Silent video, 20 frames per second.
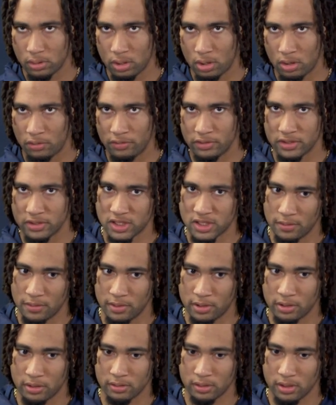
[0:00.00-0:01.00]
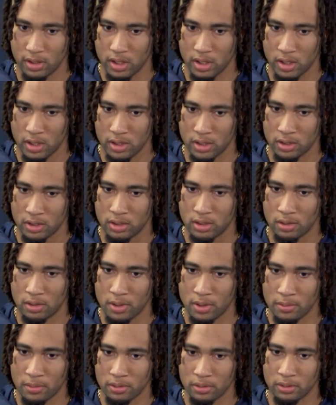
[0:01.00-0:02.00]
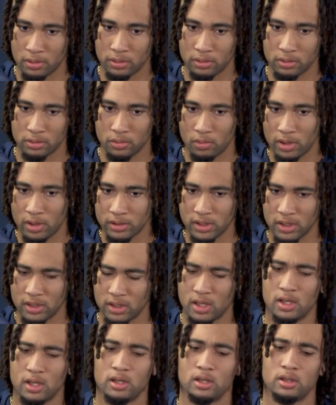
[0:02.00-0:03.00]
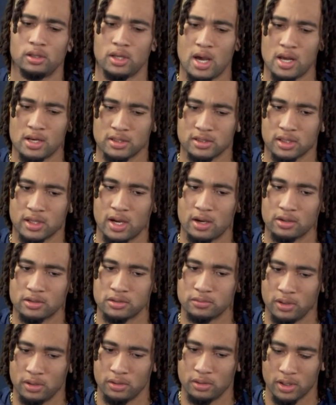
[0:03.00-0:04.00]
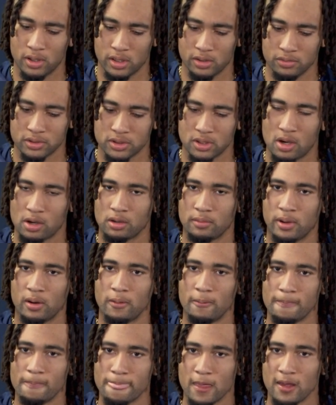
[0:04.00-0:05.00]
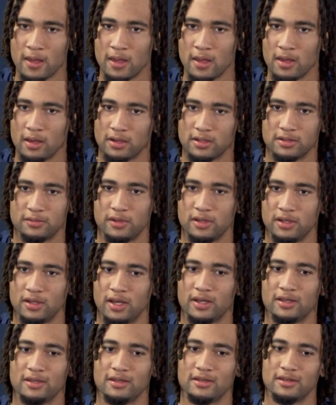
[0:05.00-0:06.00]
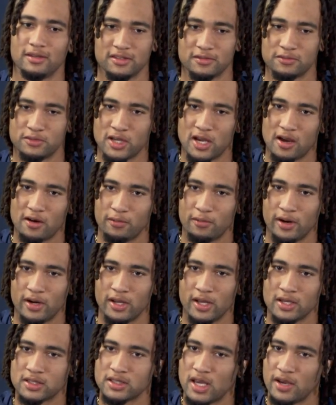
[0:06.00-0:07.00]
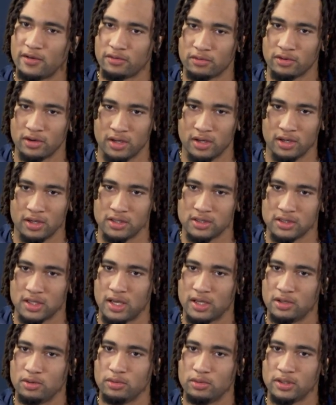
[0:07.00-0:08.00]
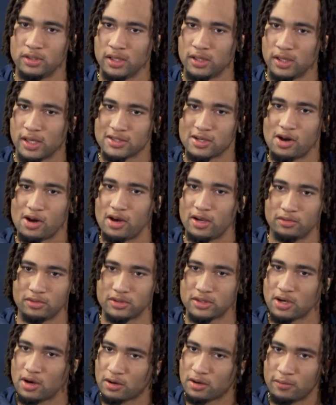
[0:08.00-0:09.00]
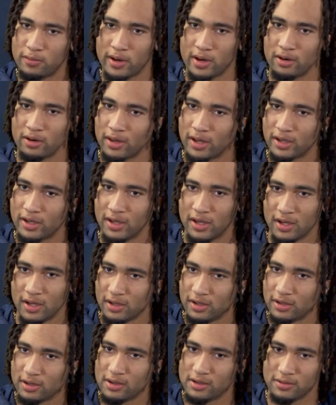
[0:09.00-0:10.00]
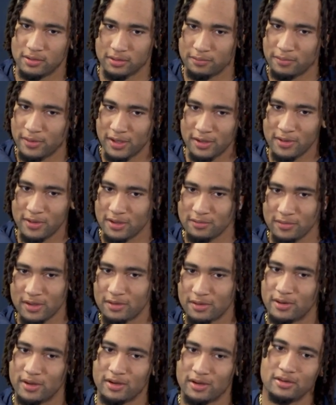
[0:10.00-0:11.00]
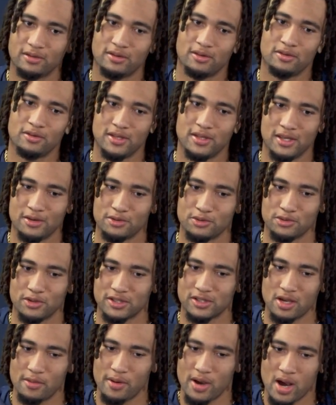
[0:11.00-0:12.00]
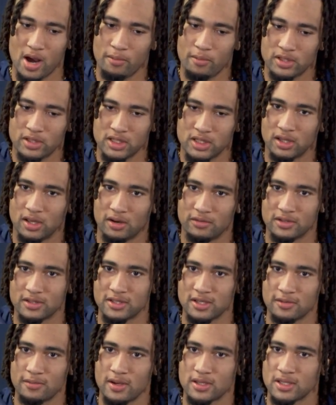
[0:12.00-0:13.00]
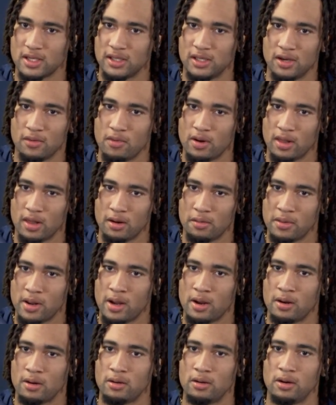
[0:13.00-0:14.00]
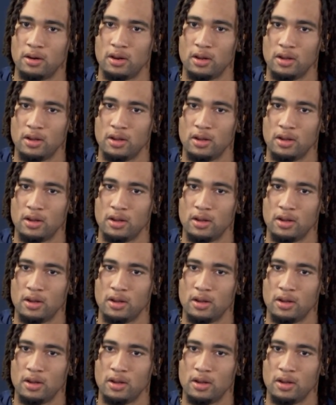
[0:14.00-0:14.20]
over the summer. And I remember the one thing that kind of stuck out to me that he was talking about, because, I mean, like, Tom Brady has 7 rings. Like, you would think that's all he would talk about, like, me. But the only thing he was really talking about, how much he loved his teammates and he didn't want to let them down.